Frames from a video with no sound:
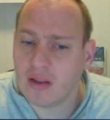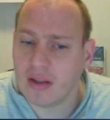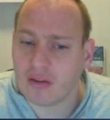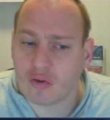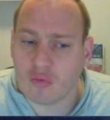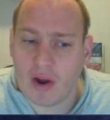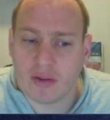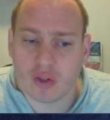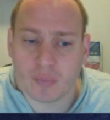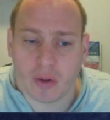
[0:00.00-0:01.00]
and try
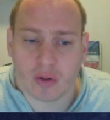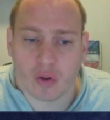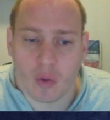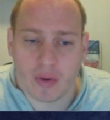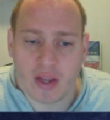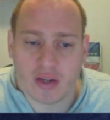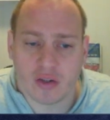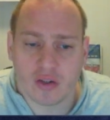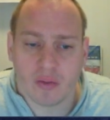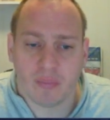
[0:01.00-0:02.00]
to spot the
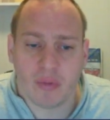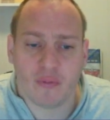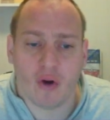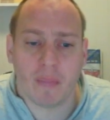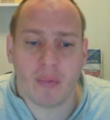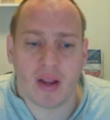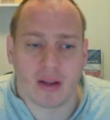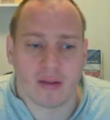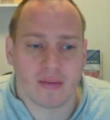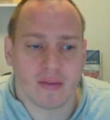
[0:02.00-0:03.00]
combinations before I play
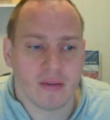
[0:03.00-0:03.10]
it.